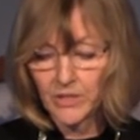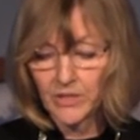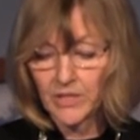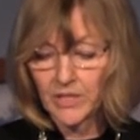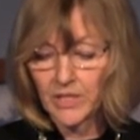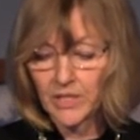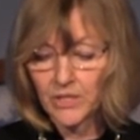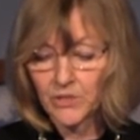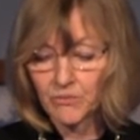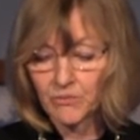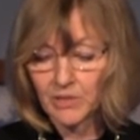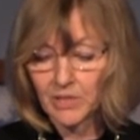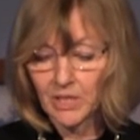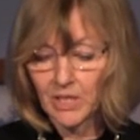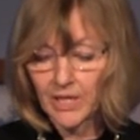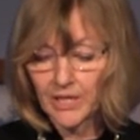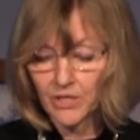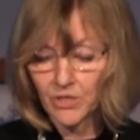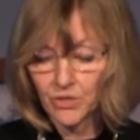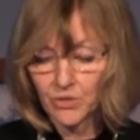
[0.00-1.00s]
to these
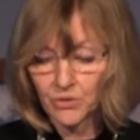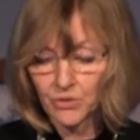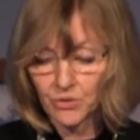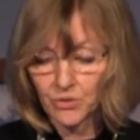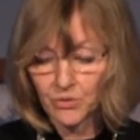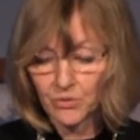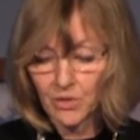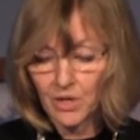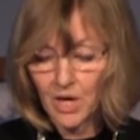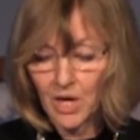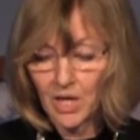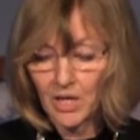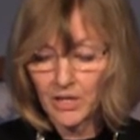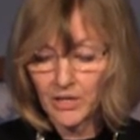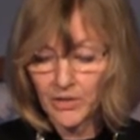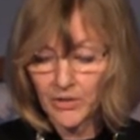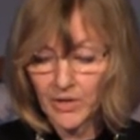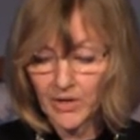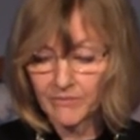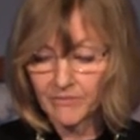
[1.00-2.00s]
relational
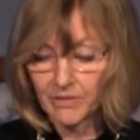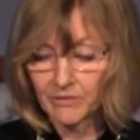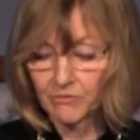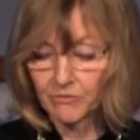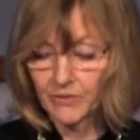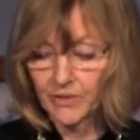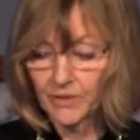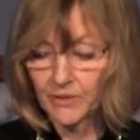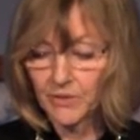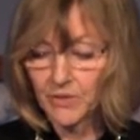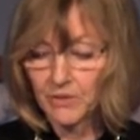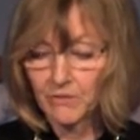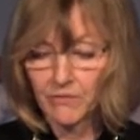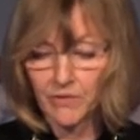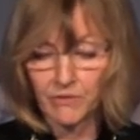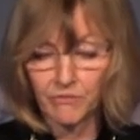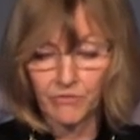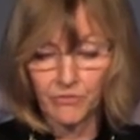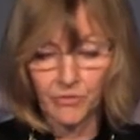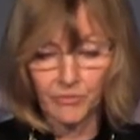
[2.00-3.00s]
holographic fields
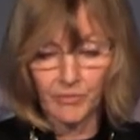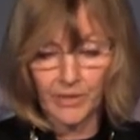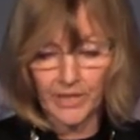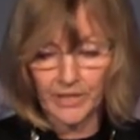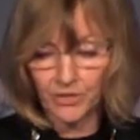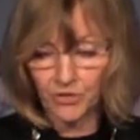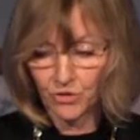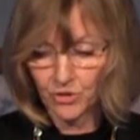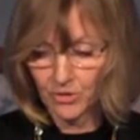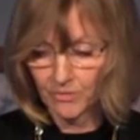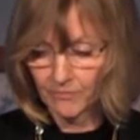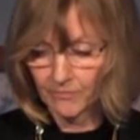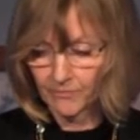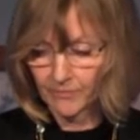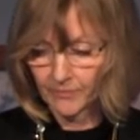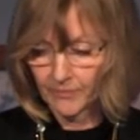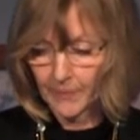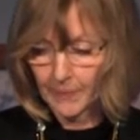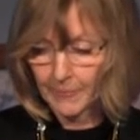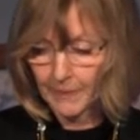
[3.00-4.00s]
of information